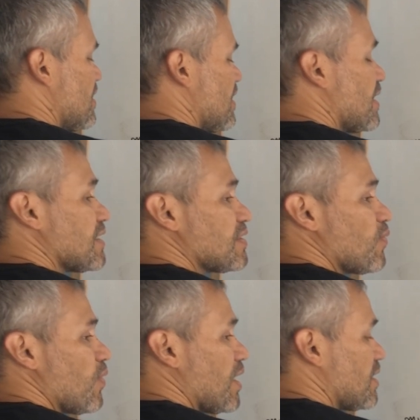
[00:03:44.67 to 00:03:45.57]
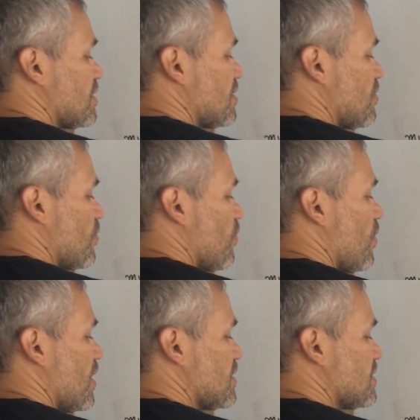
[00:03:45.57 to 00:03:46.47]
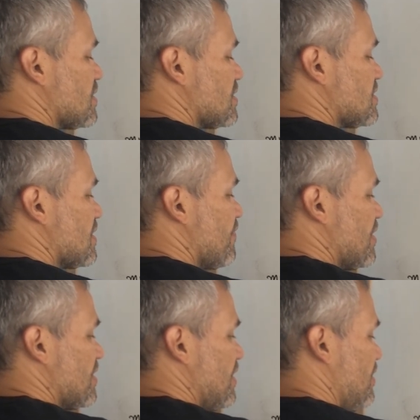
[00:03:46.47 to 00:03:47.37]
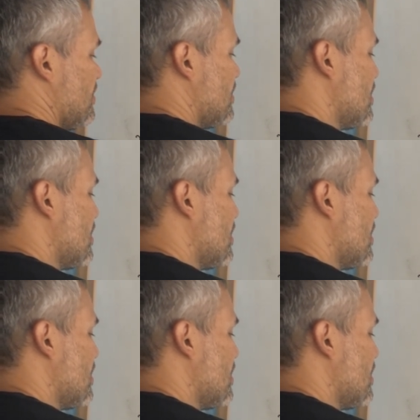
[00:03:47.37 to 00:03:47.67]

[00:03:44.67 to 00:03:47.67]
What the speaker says: negative 1, 1, 17.